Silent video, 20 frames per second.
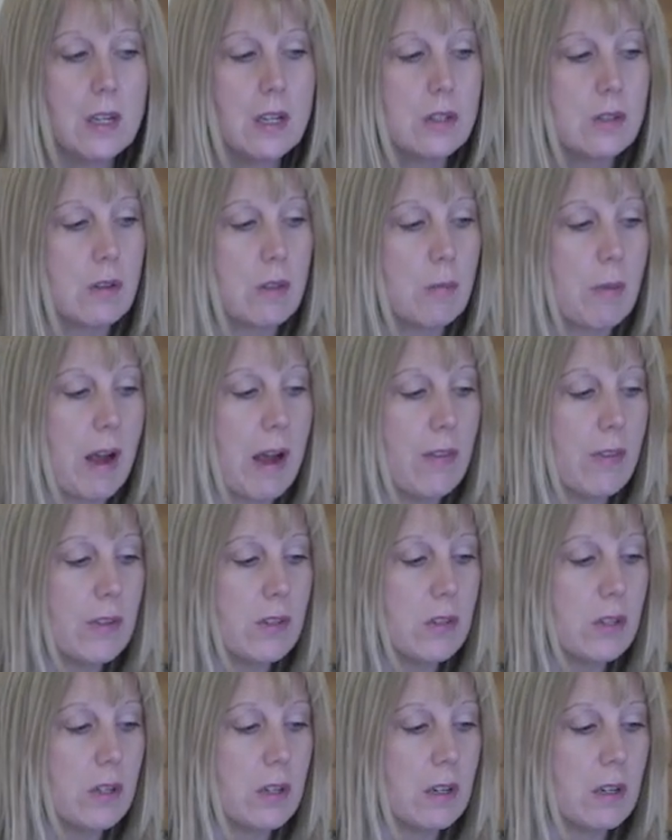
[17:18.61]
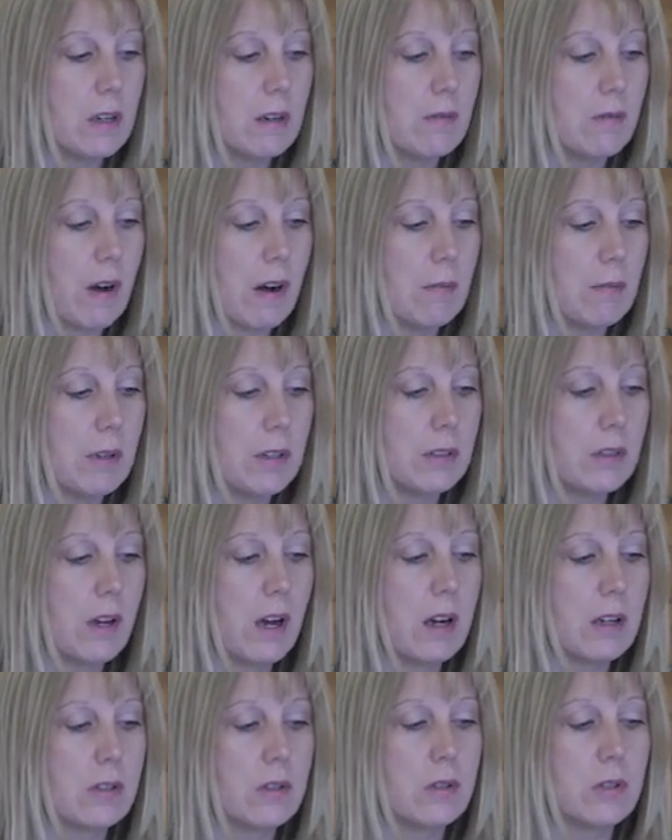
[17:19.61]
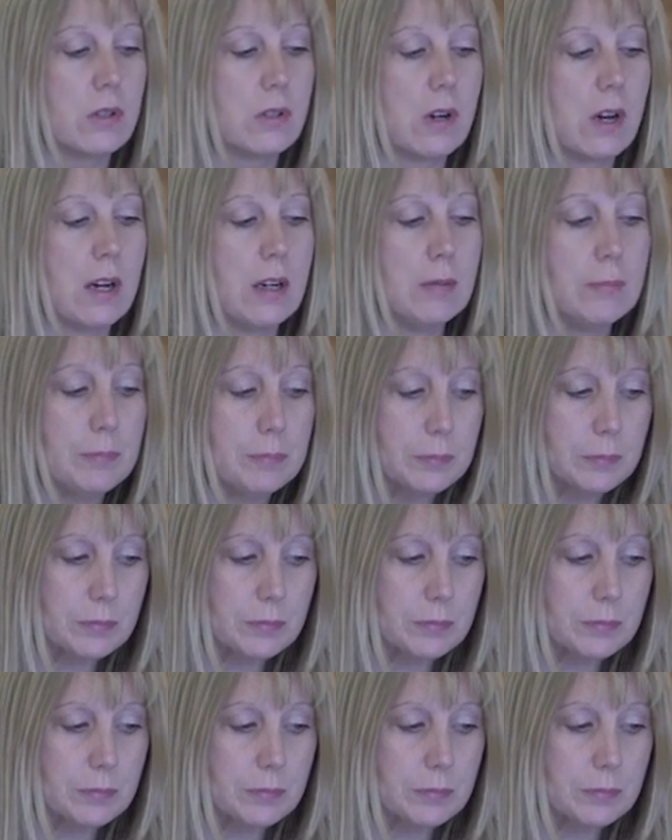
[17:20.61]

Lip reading: So the Pathogen and Environmental Toxin Tray